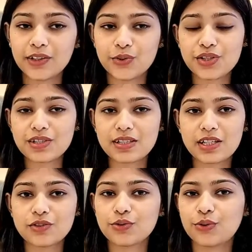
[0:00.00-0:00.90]
You just
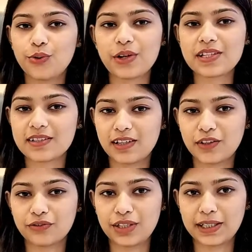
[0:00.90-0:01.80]
need to go and
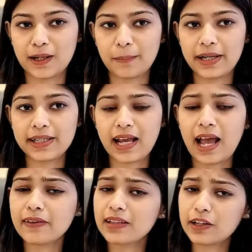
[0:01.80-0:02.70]
surf little bit.
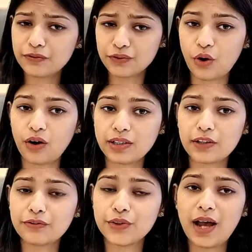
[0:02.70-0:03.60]
And if not,
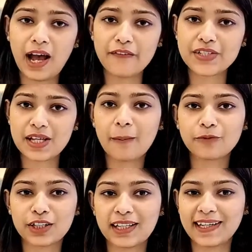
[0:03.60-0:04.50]
if you have
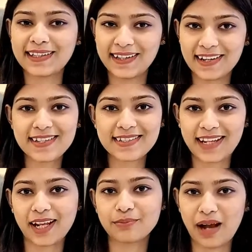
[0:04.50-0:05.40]
someone like us,
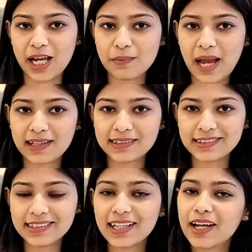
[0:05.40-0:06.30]
like my
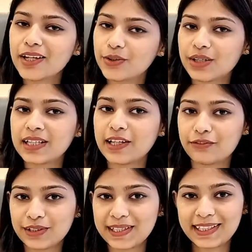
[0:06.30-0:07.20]
banker, you can
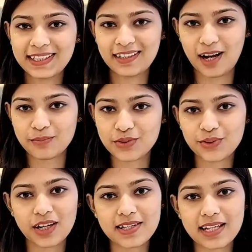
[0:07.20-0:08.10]
definitely come
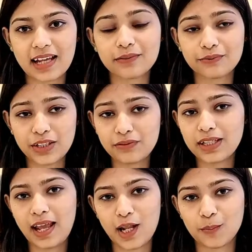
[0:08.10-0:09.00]
to us and we
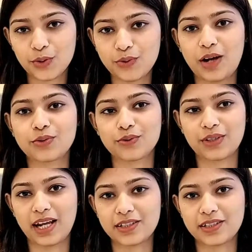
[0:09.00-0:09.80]
will help you out to